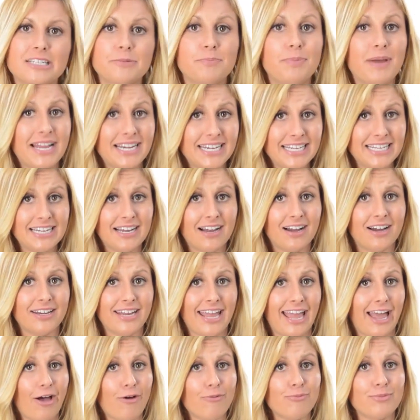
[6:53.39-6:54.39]
Depending on
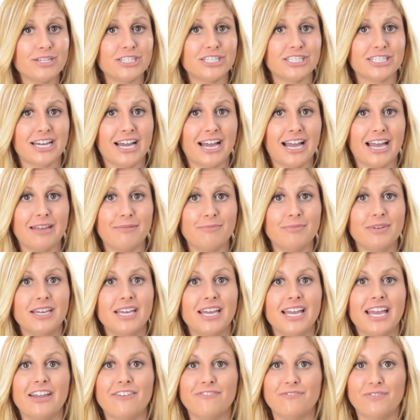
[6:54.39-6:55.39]
how much time
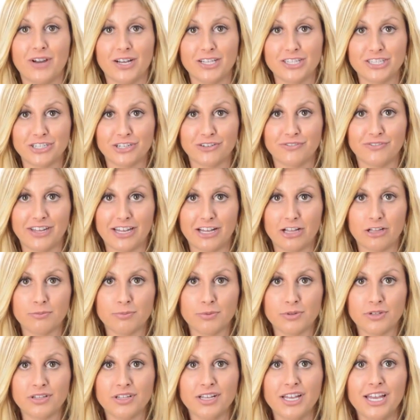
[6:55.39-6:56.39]
and funds are
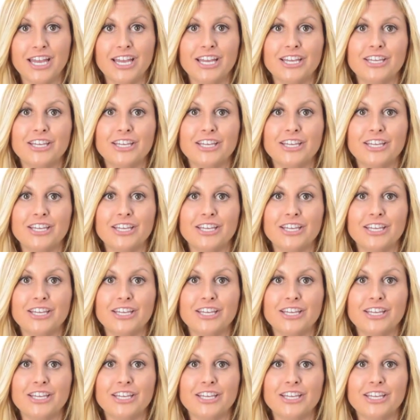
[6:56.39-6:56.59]
available,